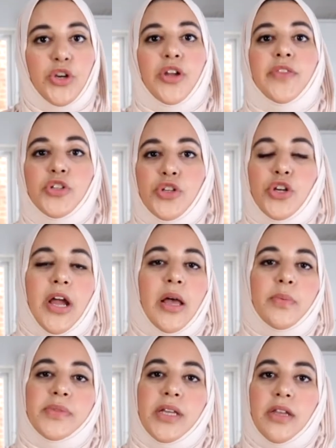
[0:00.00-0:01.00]
And the sugar
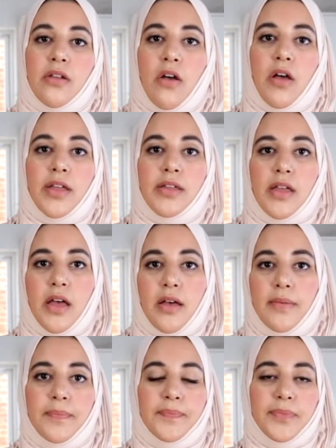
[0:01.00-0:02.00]
helps it not
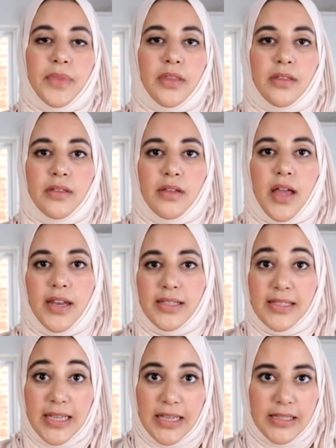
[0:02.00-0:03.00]
kind of
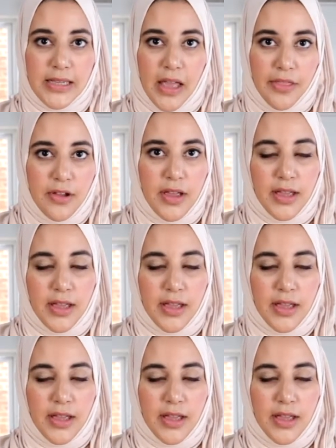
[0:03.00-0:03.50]
stick together.